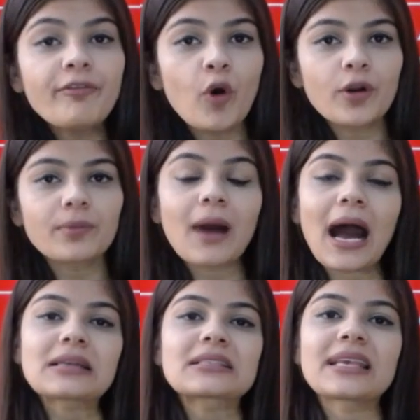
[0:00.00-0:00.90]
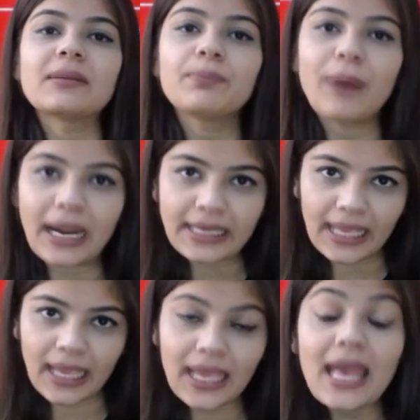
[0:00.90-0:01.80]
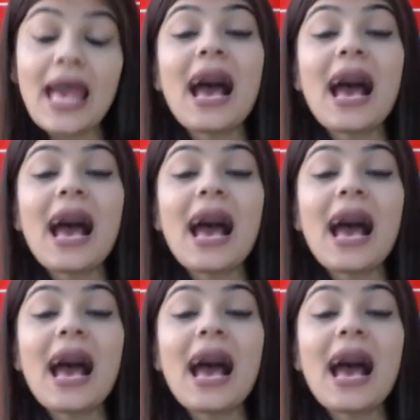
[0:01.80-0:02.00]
4 marks in part A,